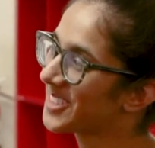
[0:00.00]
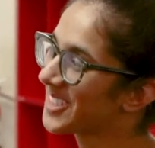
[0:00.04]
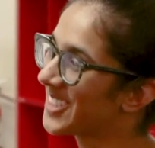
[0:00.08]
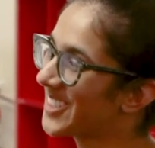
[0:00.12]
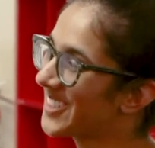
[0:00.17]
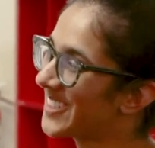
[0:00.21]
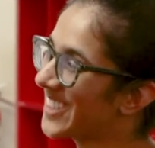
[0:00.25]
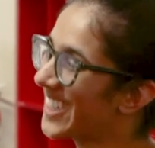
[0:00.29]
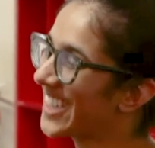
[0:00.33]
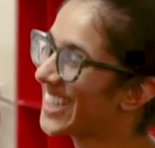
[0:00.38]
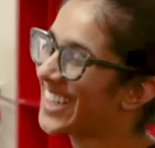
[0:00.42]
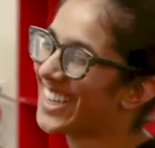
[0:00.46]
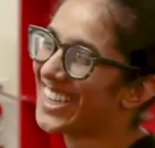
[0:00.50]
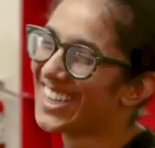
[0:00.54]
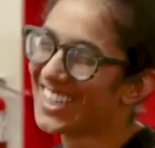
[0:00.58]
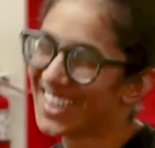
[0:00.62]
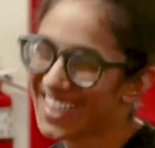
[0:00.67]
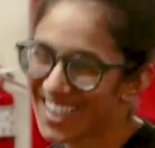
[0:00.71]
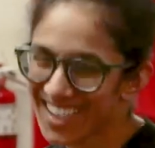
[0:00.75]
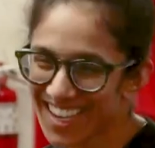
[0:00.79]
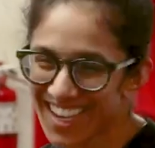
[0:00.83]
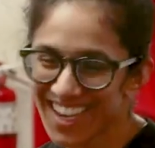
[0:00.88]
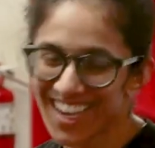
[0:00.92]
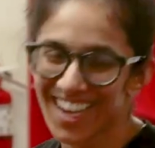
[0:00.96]
So,
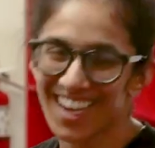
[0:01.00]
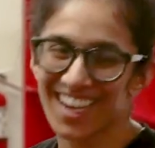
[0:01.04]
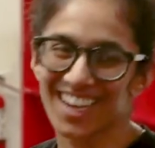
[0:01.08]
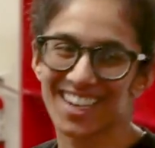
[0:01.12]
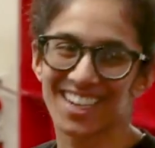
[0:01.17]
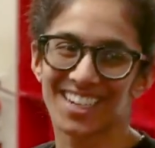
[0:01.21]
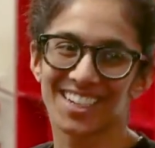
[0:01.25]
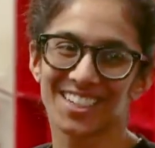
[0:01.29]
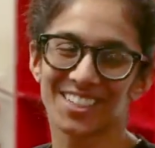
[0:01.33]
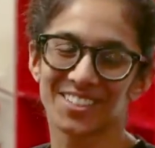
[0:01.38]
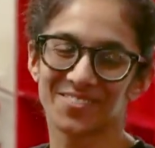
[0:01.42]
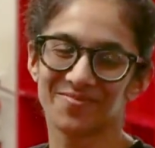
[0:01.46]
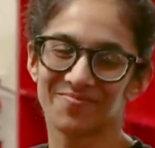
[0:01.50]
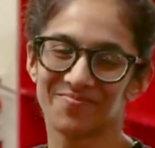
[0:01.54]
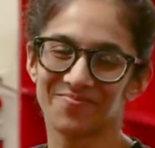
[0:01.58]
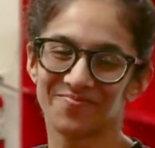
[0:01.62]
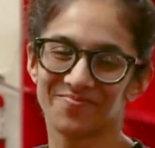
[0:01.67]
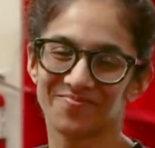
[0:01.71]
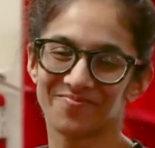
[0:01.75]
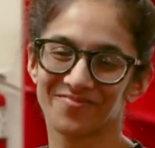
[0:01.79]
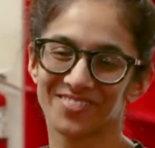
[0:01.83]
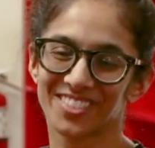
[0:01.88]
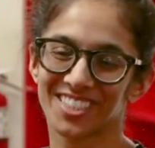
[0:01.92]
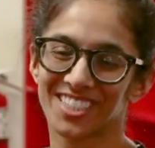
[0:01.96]

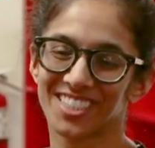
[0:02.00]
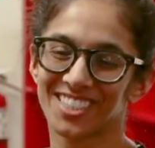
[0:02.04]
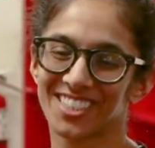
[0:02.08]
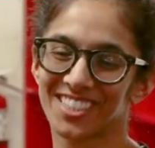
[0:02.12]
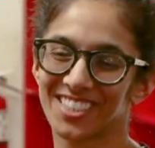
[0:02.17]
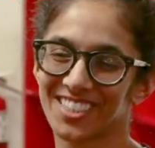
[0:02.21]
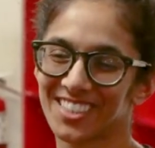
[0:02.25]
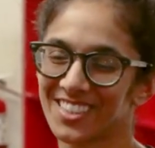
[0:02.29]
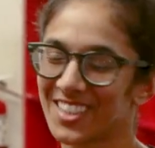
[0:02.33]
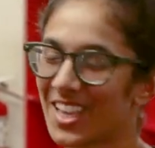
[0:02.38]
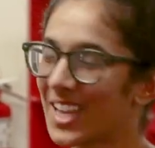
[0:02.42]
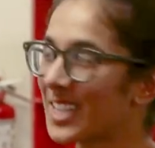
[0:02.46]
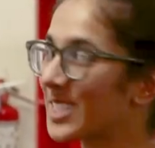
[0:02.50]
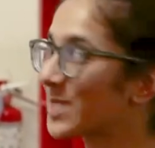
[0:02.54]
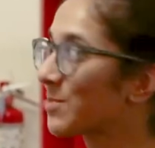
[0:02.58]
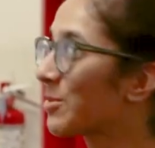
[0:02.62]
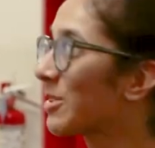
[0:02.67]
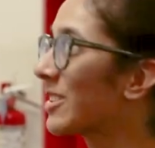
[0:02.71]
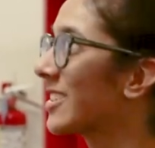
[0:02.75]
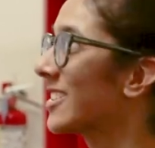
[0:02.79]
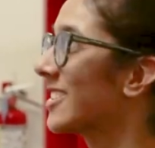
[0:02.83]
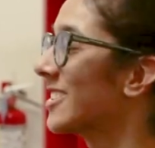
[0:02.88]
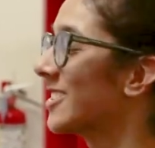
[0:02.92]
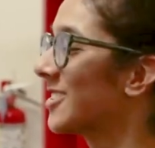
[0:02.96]
the last
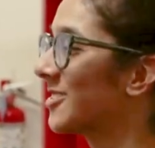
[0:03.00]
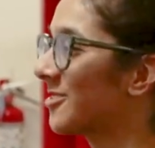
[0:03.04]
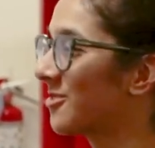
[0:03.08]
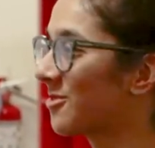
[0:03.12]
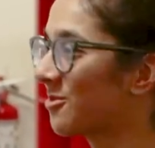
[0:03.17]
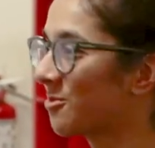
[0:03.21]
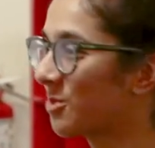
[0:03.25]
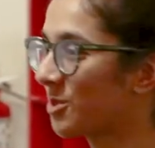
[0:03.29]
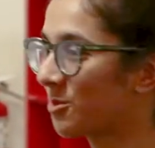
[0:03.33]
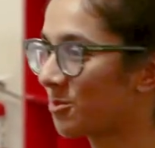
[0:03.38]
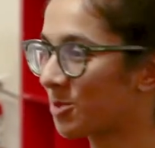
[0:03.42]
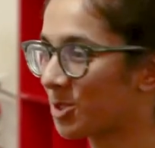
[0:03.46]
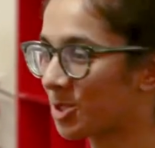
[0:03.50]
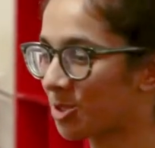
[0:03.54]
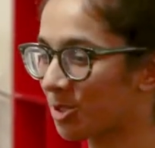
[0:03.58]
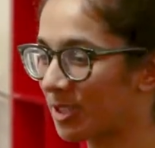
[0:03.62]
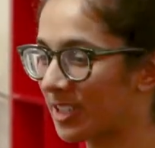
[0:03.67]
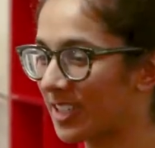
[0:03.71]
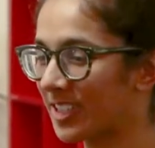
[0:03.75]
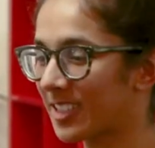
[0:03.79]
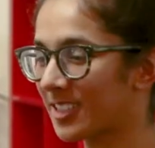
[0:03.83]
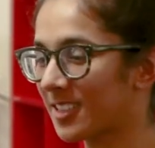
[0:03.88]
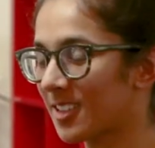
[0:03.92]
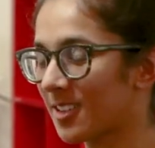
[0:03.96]
bit of when we're
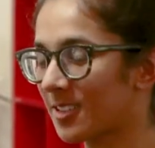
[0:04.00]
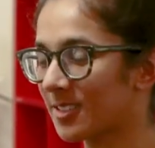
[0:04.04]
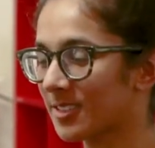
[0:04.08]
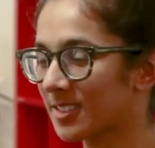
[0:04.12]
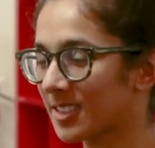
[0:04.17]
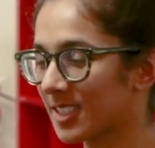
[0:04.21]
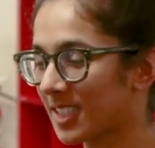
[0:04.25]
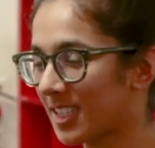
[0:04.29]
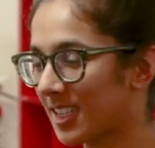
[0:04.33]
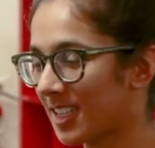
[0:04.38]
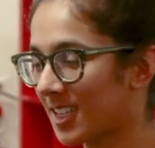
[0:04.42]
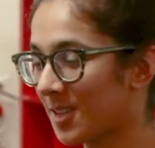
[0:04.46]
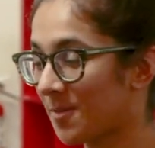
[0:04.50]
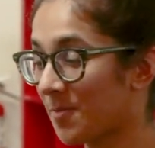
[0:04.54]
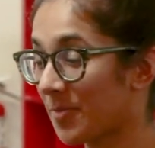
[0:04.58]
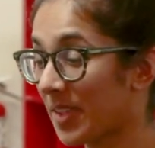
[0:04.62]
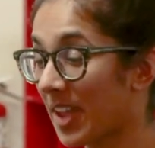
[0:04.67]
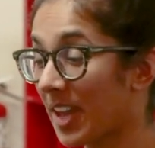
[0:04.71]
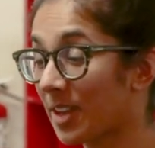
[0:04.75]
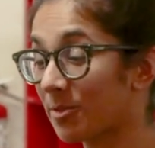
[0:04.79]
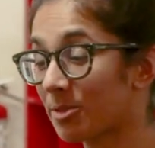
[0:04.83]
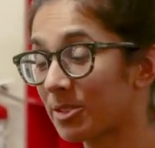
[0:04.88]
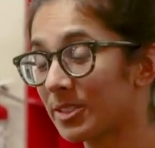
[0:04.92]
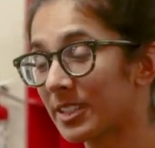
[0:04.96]
treating adults,
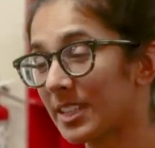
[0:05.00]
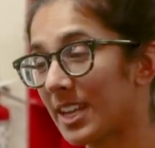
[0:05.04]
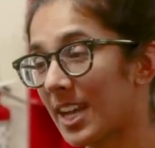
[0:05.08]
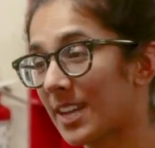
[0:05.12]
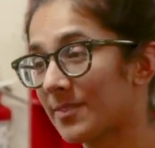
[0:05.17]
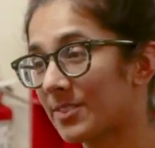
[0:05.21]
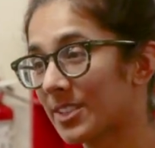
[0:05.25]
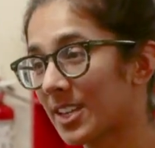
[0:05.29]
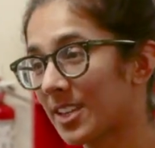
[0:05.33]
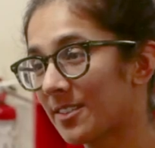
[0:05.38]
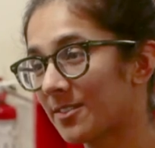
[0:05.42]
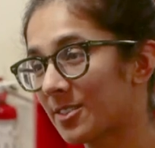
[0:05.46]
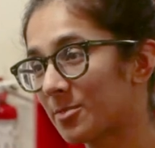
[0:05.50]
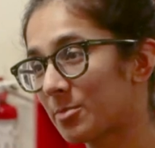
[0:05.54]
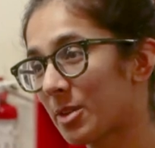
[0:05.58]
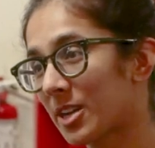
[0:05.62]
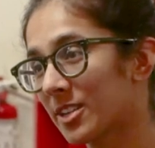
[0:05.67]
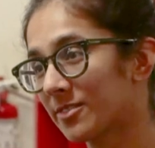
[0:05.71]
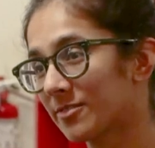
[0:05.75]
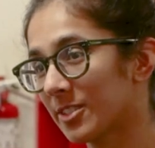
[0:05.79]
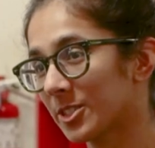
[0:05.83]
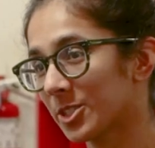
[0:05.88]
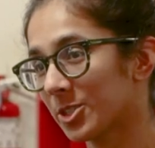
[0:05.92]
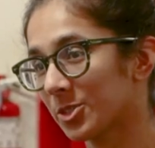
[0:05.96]
I really advocate for
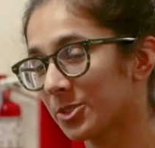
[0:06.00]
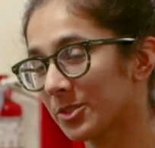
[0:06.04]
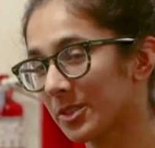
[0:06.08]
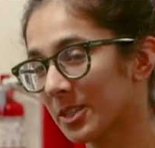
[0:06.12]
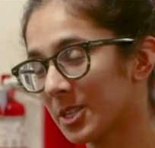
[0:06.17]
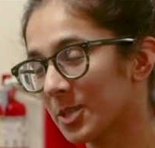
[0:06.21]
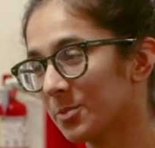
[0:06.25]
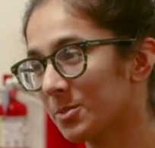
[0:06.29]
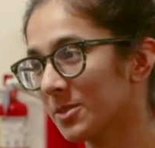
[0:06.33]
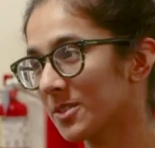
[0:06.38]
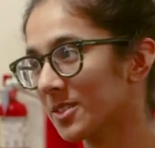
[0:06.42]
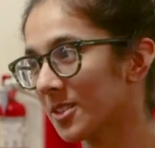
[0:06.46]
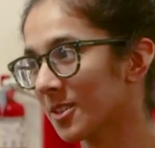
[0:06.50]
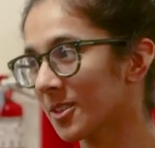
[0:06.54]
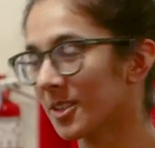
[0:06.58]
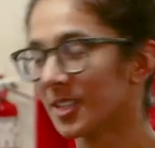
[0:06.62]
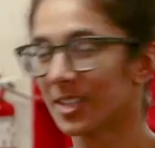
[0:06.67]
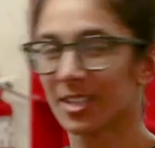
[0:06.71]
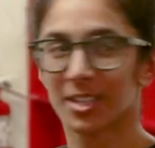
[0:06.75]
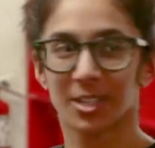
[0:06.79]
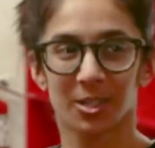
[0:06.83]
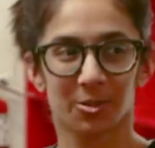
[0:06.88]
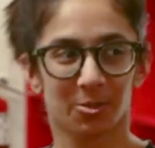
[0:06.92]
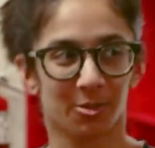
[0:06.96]
myofunctional therapy. So
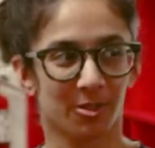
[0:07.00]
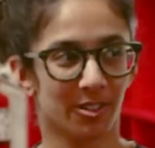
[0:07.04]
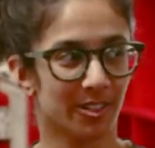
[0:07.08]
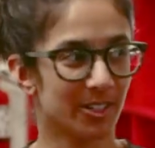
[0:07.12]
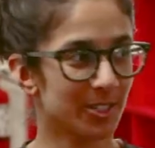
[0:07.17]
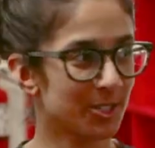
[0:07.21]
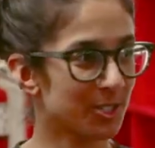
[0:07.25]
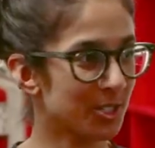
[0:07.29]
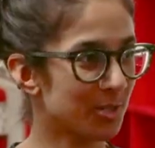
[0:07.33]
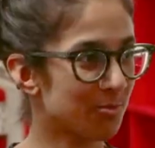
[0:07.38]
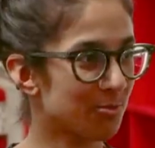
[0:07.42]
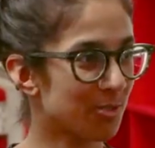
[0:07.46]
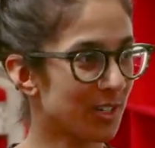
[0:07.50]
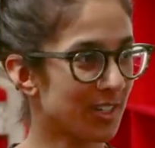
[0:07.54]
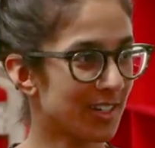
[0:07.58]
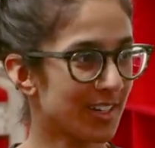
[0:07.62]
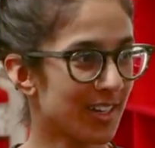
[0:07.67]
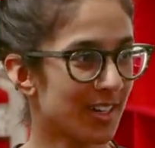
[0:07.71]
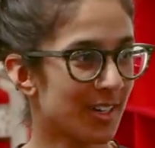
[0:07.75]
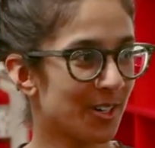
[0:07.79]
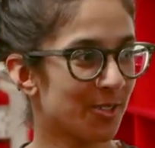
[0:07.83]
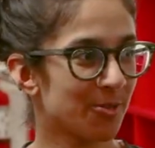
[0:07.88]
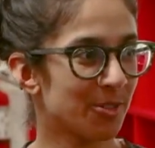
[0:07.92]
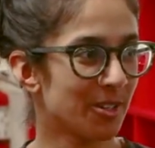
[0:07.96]
we're in a gym right
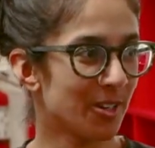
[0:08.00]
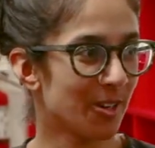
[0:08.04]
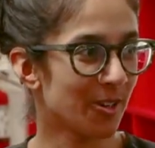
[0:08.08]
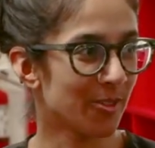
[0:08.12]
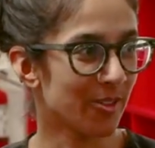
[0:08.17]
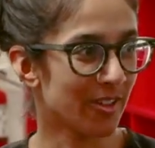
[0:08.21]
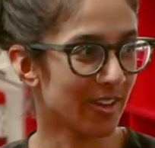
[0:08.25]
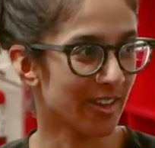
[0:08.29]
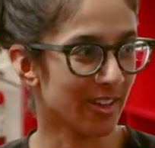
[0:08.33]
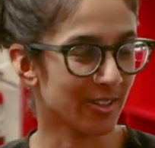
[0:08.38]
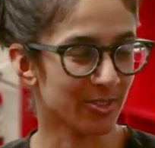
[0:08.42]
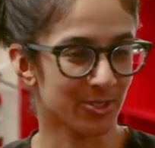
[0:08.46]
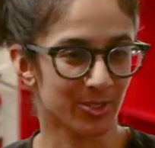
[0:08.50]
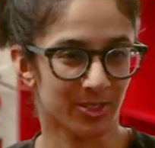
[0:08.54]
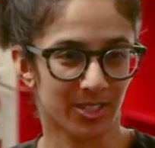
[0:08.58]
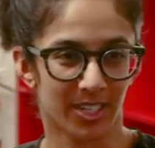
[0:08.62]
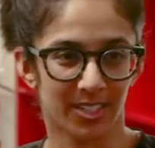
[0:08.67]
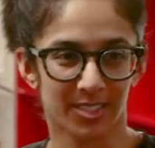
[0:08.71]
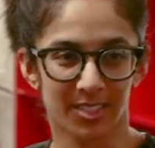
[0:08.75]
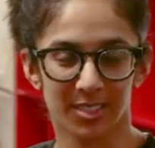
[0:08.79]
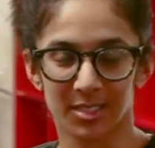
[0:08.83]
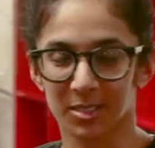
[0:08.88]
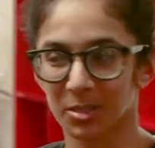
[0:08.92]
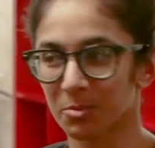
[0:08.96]
now. We know that
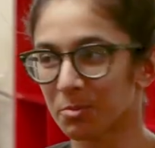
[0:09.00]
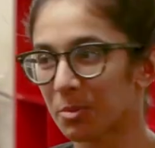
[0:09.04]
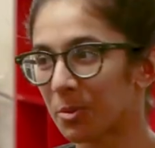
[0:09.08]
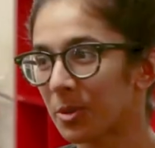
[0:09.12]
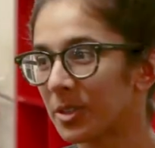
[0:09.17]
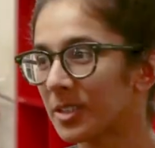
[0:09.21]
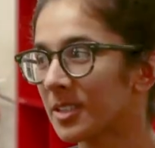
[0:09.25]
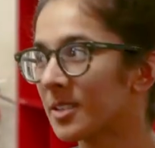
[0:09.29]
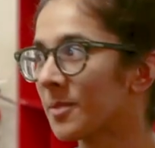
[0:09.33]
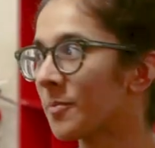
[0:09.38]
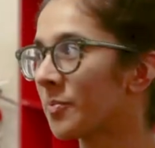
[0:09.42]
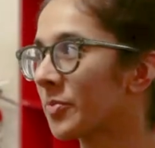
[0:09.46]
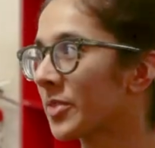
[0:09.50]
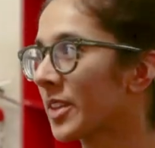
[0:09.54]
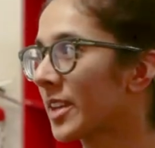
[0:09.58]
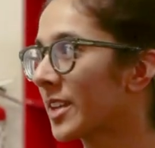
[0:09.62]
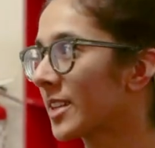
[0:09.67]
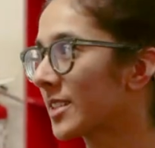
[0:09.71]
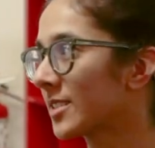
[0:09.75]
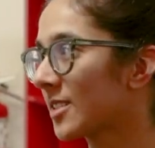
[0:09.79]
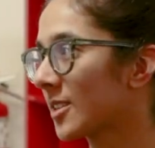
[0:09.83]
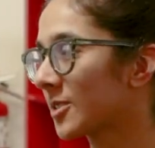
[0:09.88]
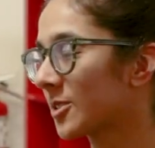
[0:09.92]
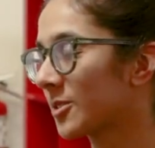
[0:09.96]
exercising is important.
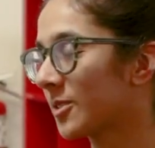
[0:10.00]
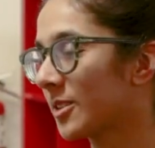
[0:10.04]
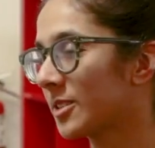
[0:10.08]
Like Dr.